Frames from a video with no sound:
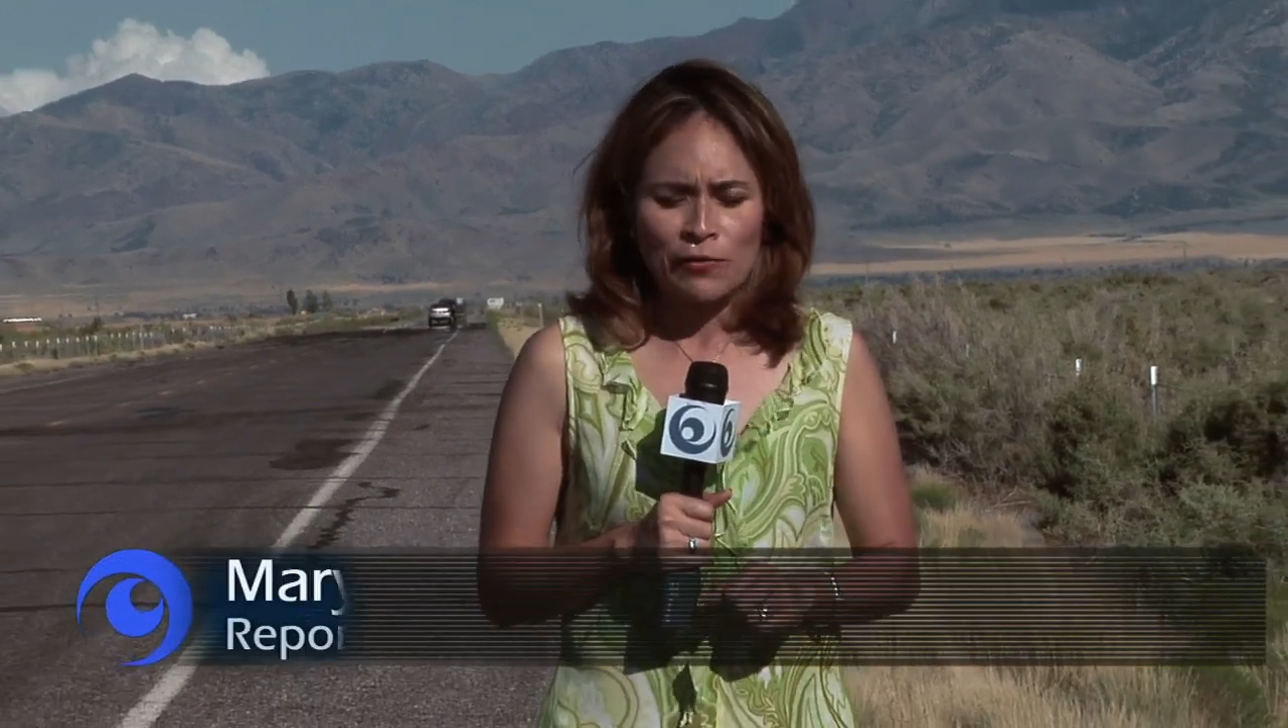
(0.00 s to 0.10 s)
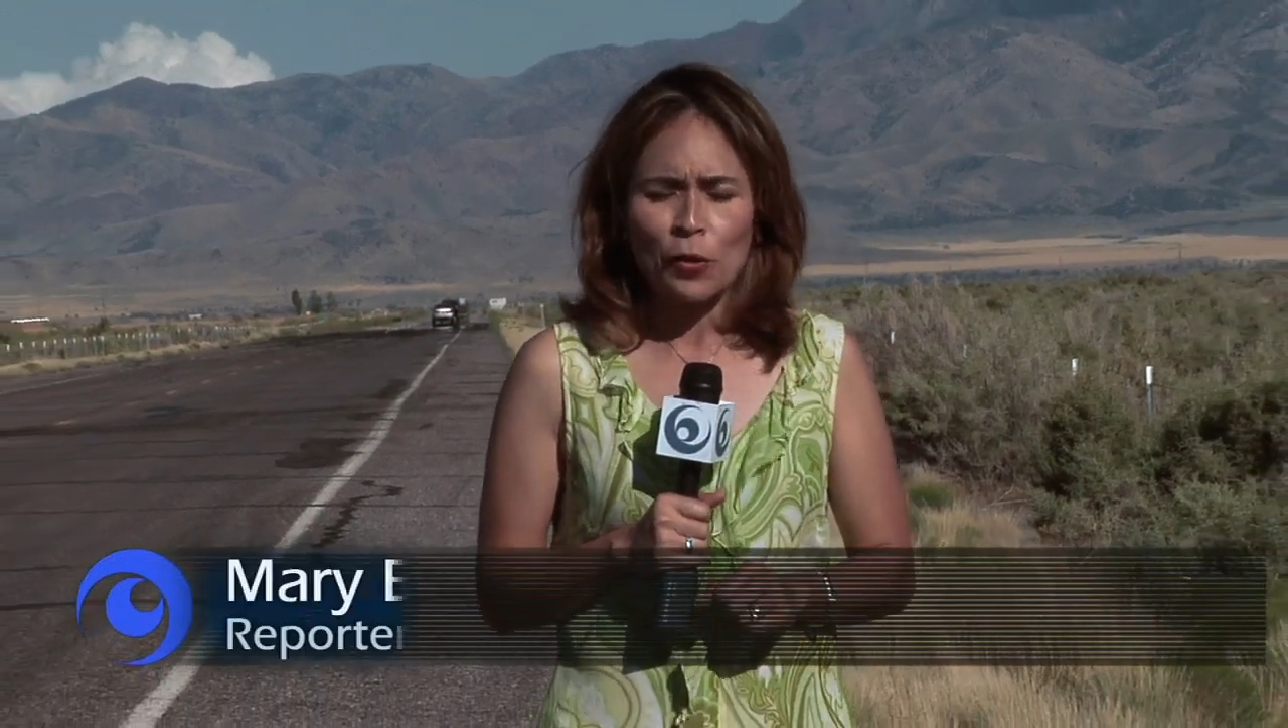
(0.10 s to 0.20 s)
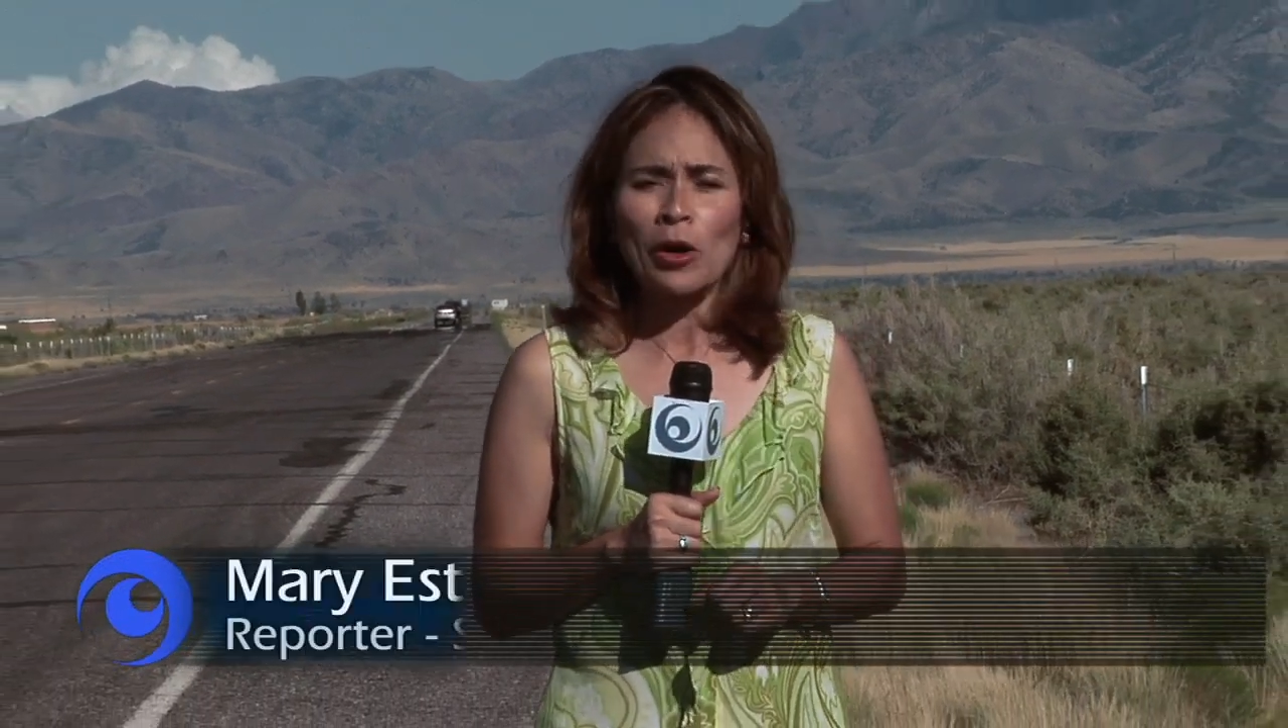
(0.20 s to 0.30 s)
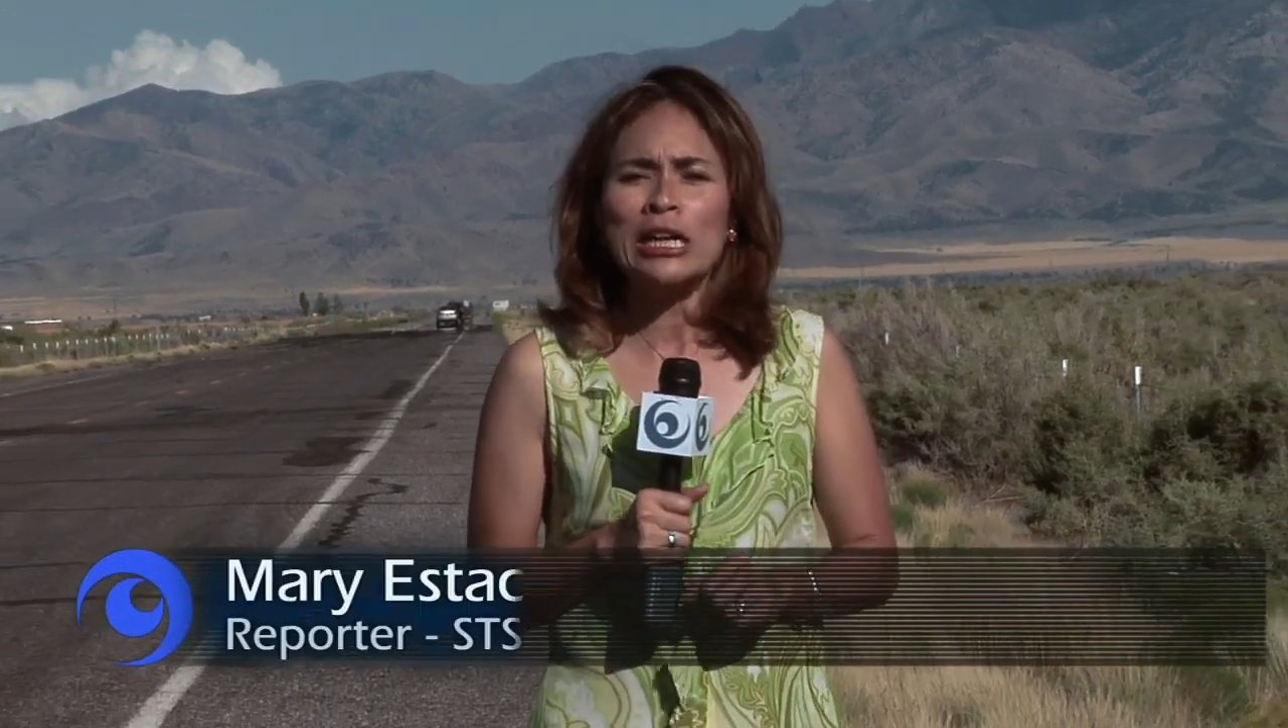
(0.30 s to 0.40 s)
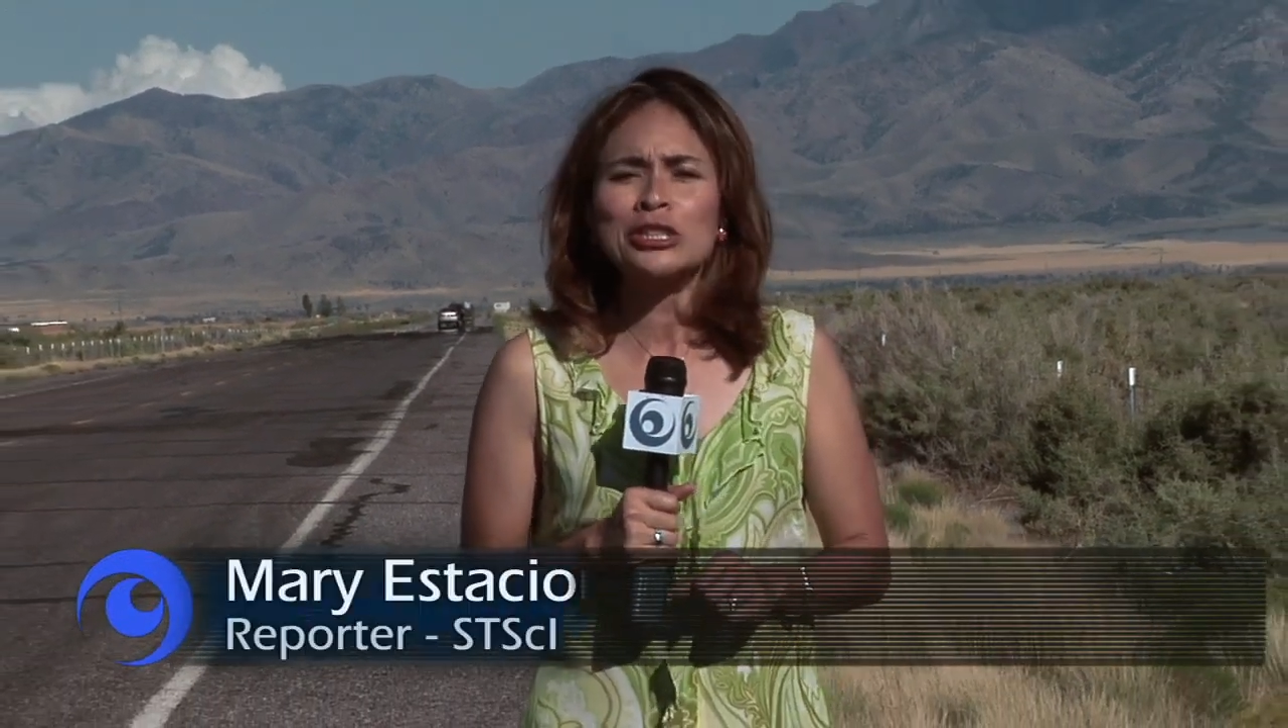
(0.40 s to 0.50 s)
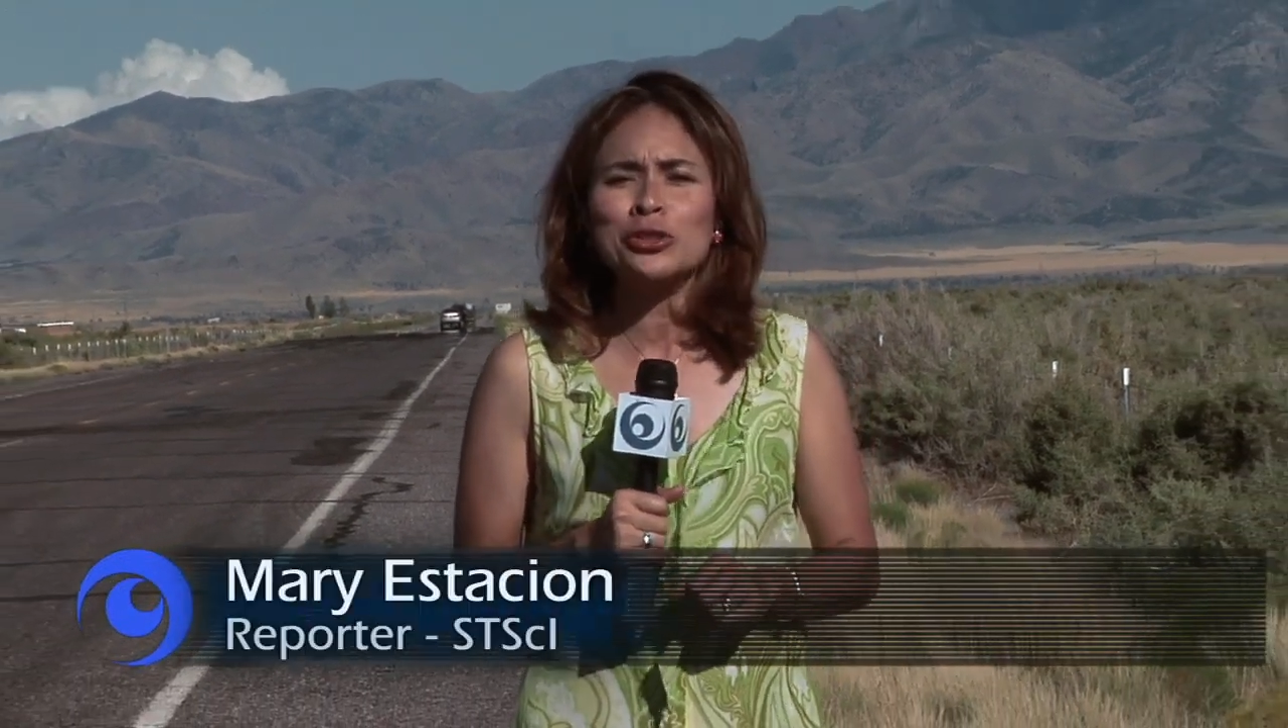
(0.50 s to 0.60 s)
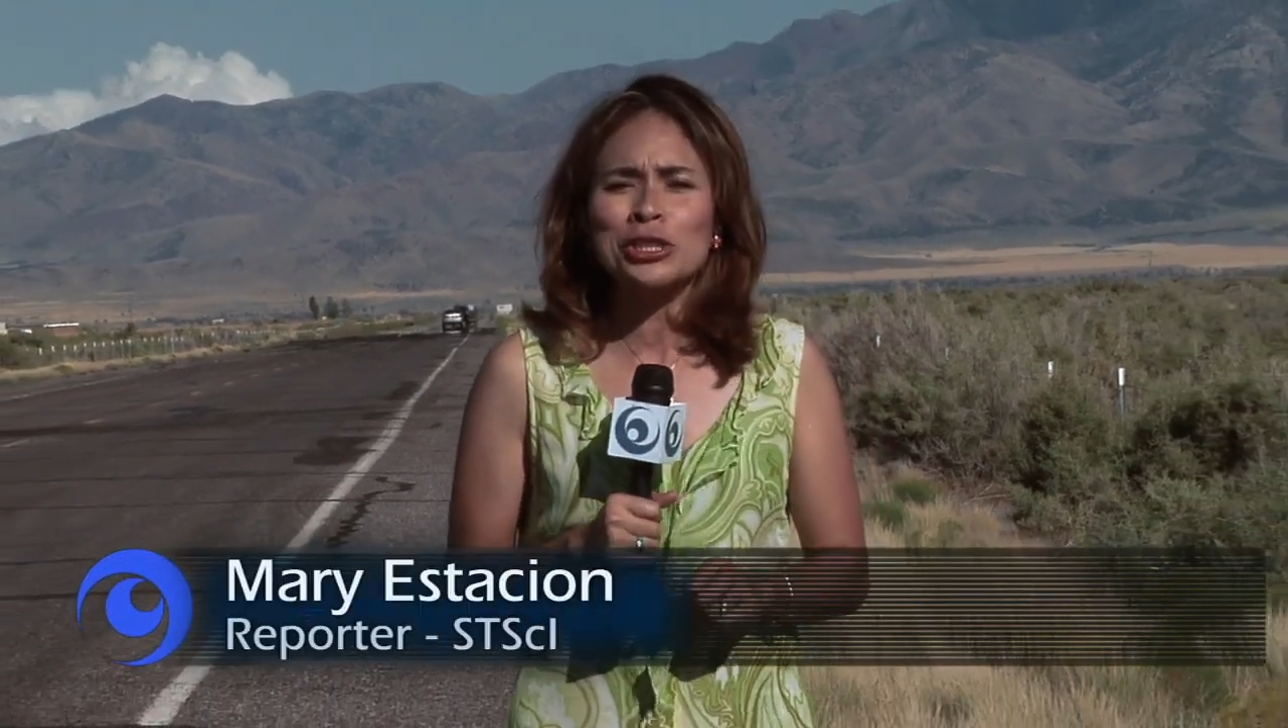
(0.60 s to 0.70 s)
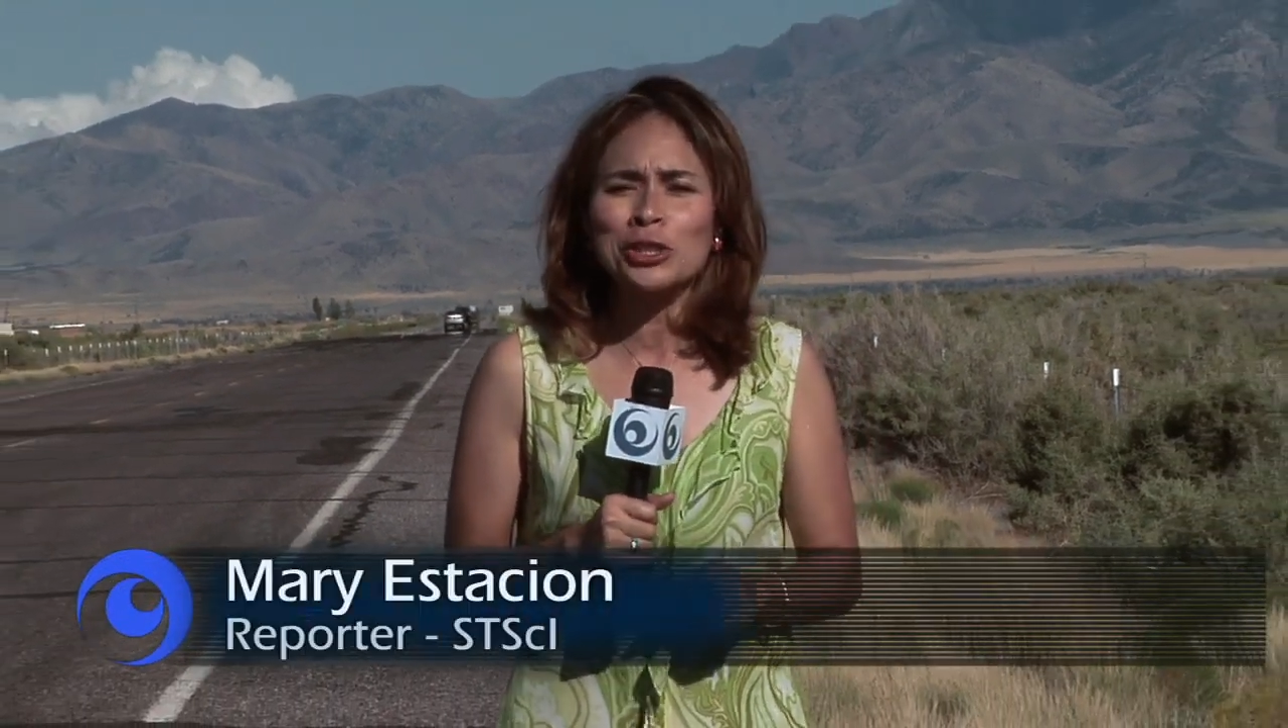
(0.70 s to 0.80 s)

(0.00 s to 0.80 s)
400